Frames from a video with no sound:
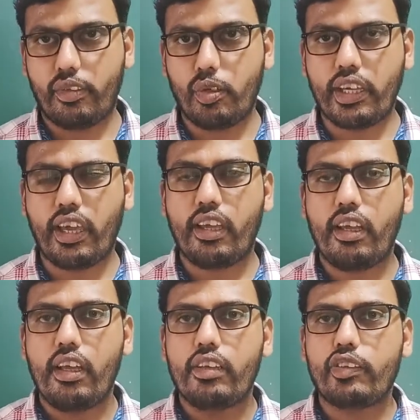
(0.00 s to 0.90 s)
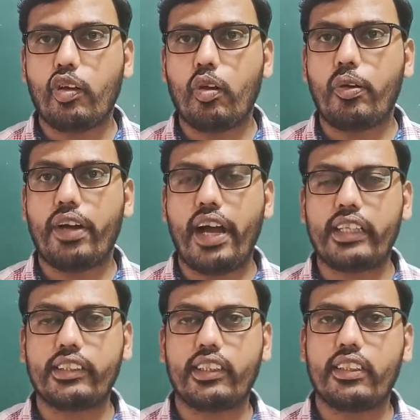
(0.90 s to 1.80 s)
Okay, so
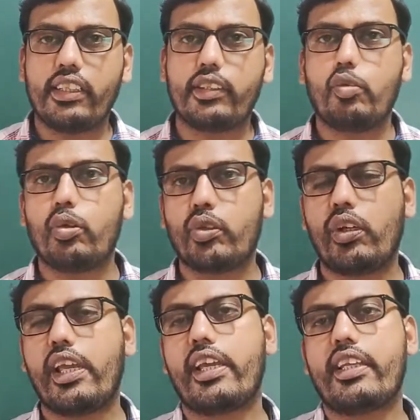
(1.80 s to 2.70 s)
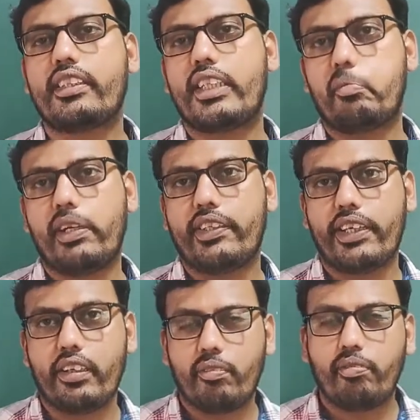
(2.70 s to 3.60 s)
as this ozone layer is
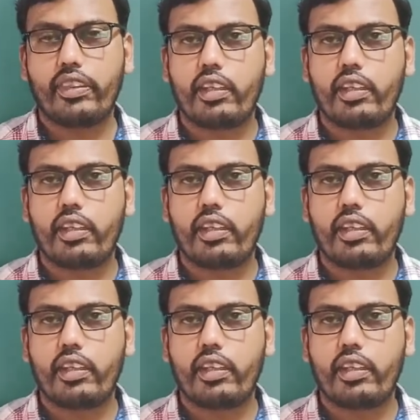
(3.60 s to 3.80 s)
depleting,